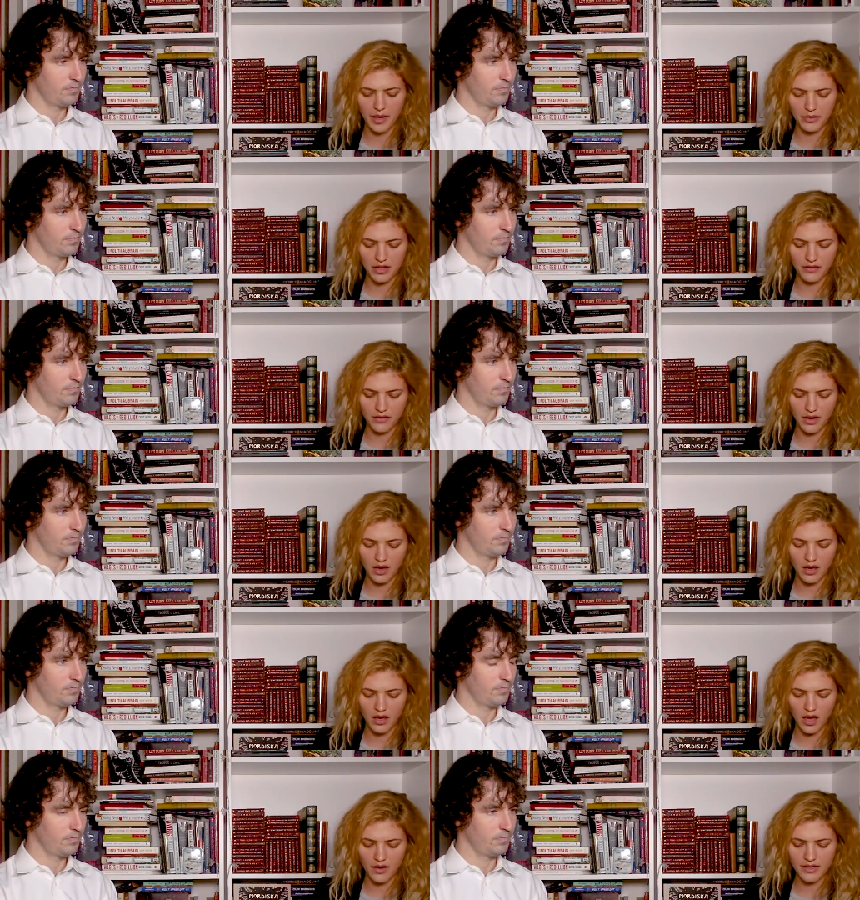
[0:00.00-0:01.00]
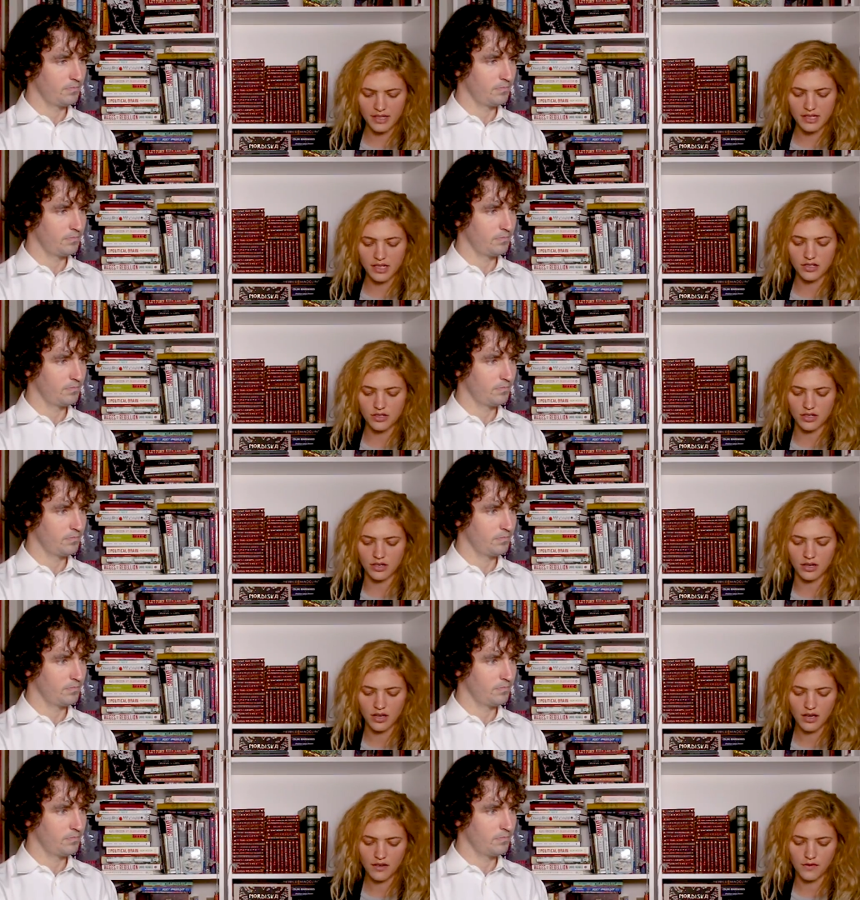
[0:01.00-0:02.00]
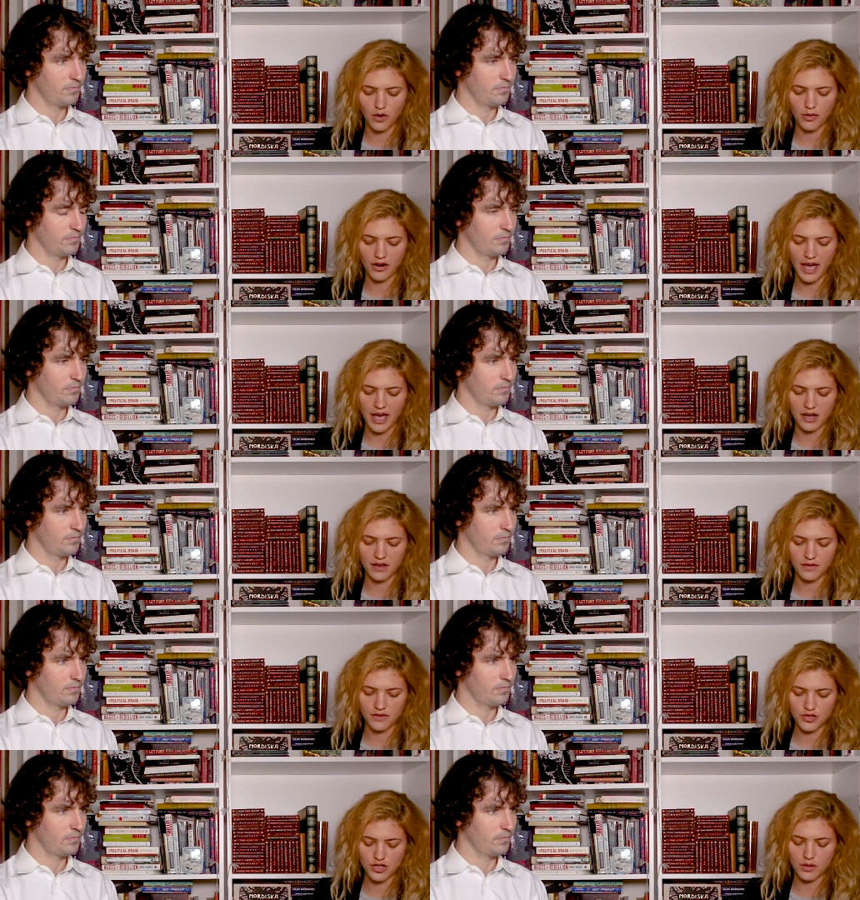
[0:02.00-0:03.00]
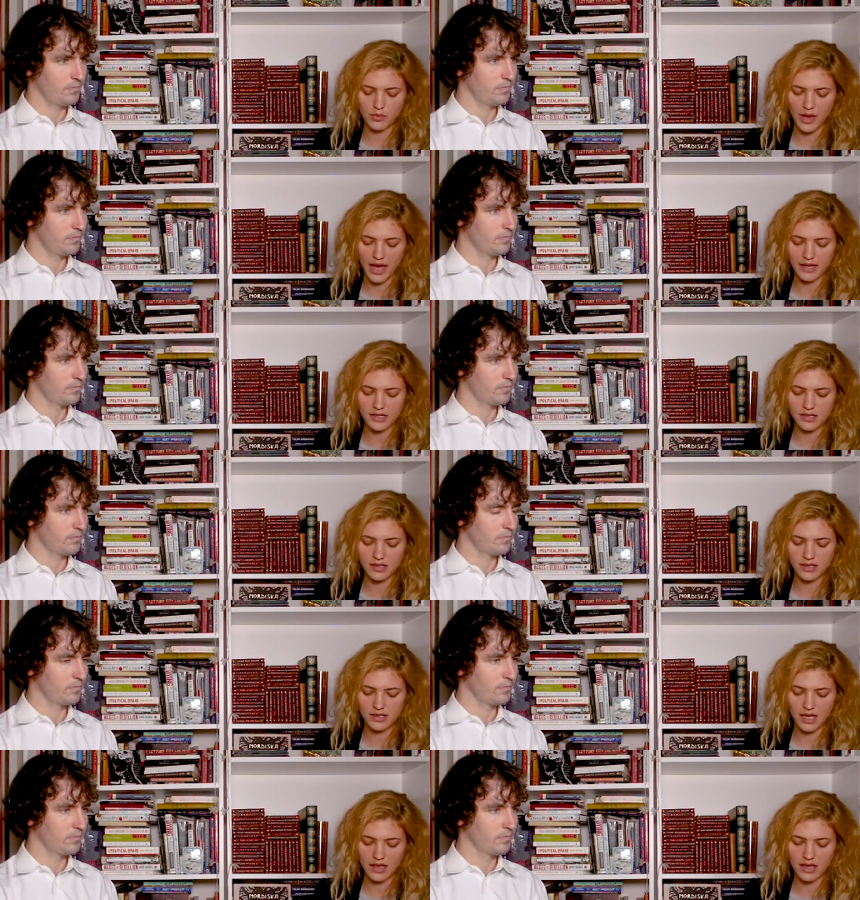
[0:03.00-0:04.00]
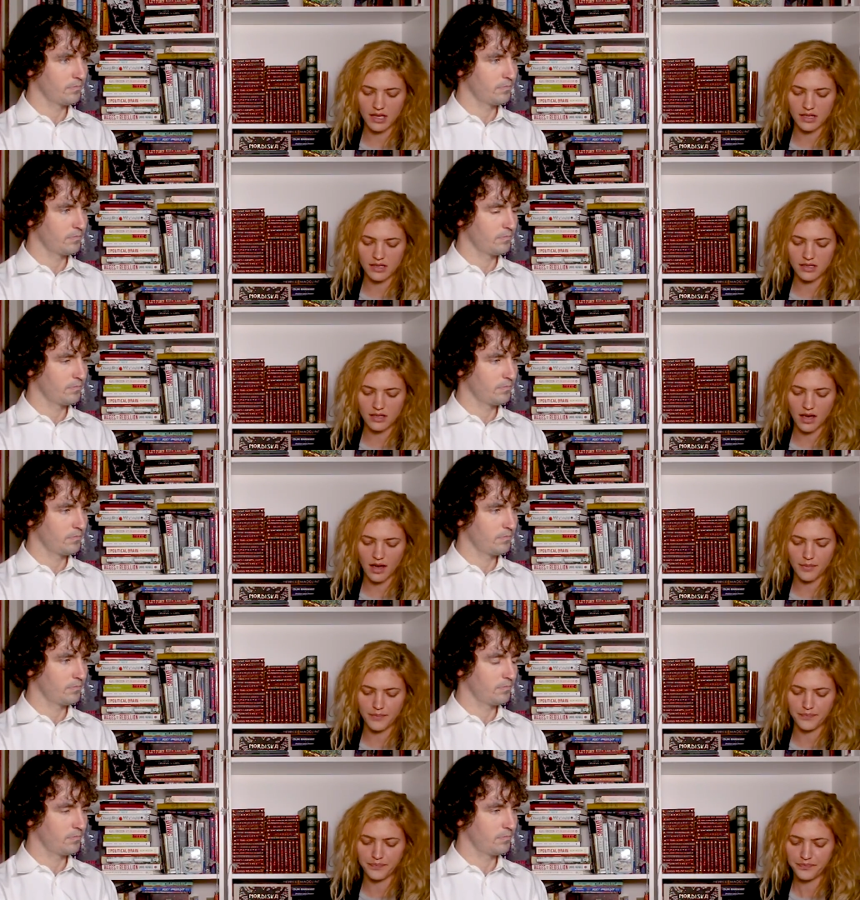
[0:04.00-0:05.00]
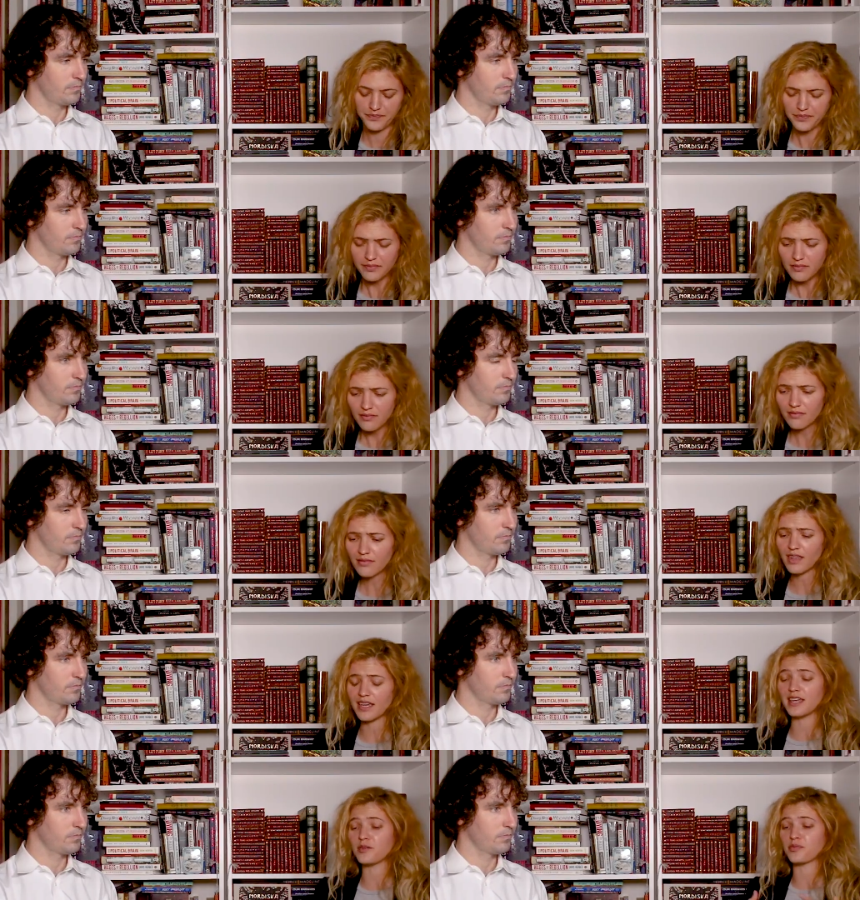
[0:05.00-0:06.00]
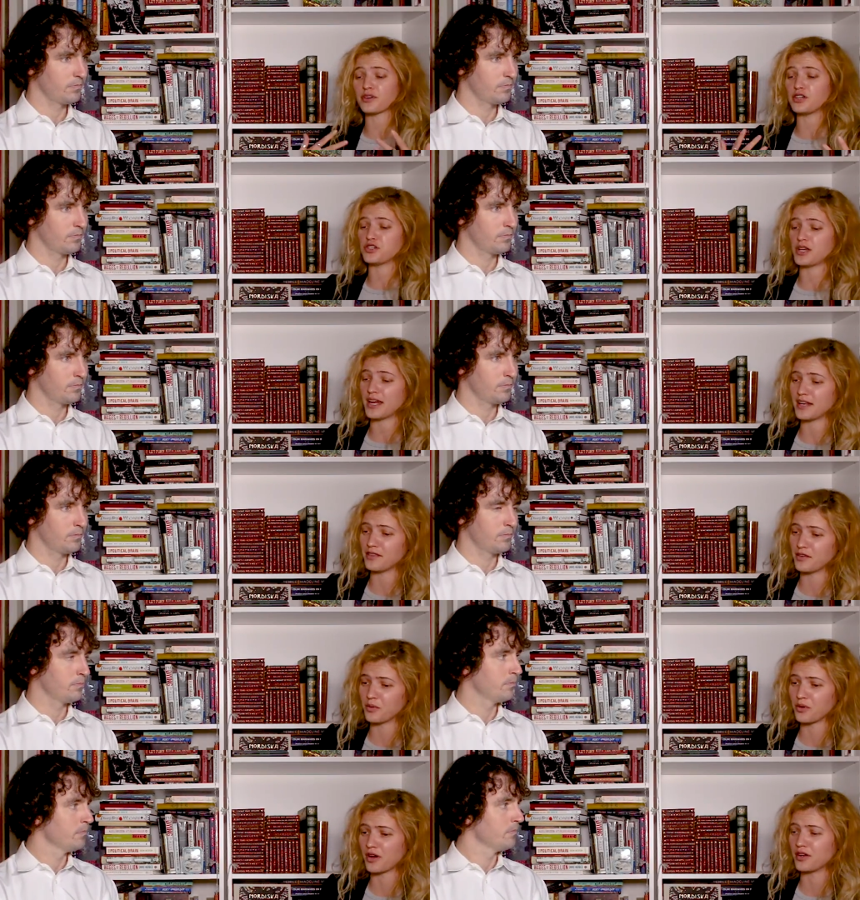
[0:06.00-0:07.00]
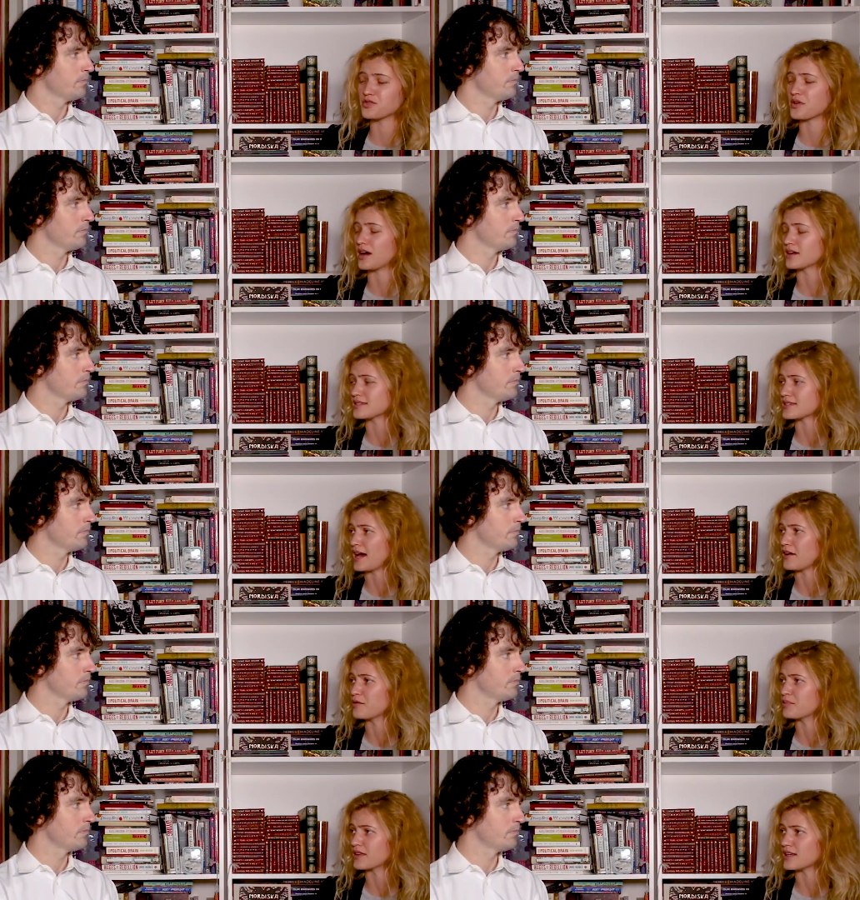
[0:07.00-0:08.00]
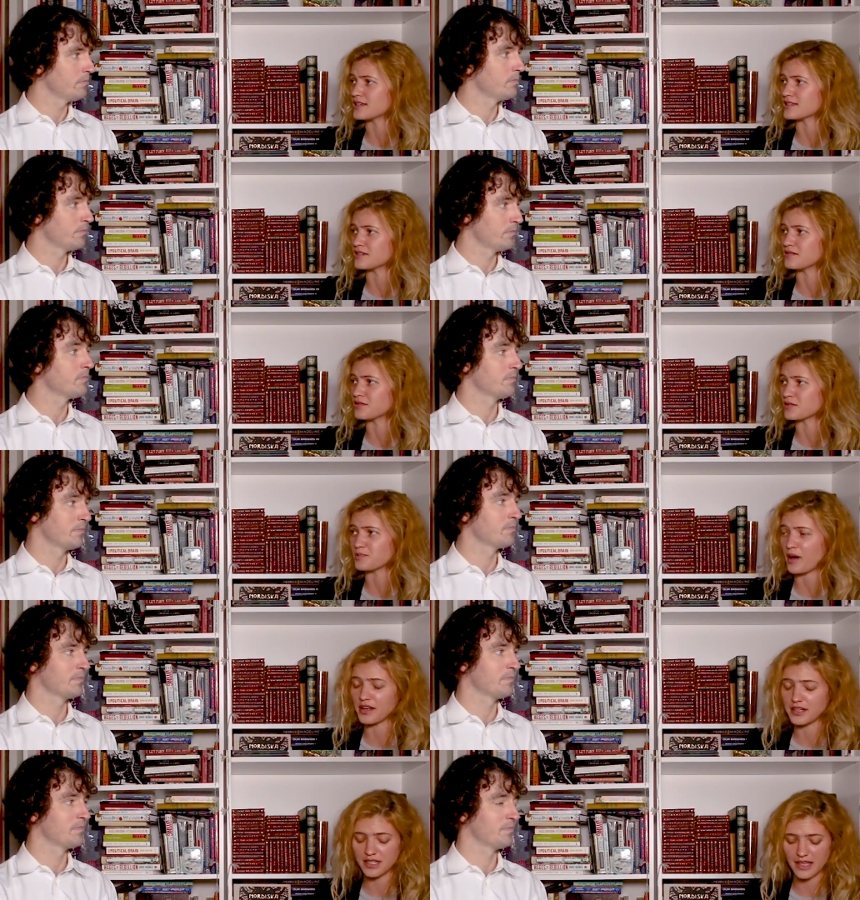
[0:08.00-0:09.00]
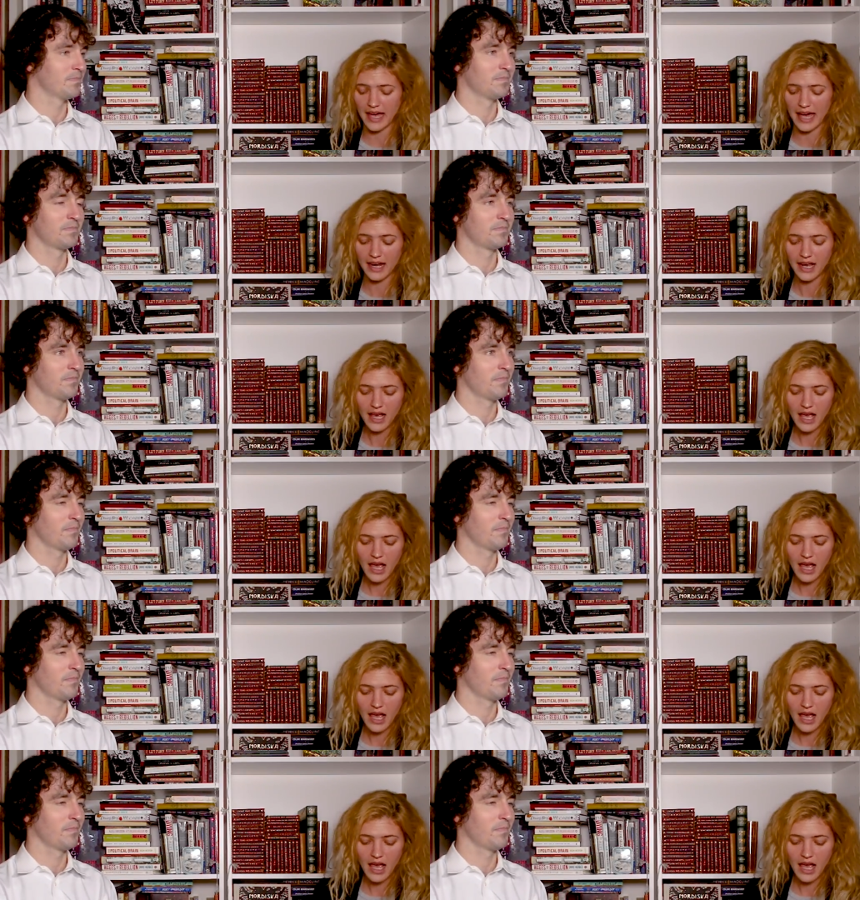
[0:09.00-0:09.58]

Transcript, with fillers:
Speaker 1: I believe uh, Avi Dichter, former head of Shin Bet, said that. Um, he appreciated the war on drugs and how the police have responded to that.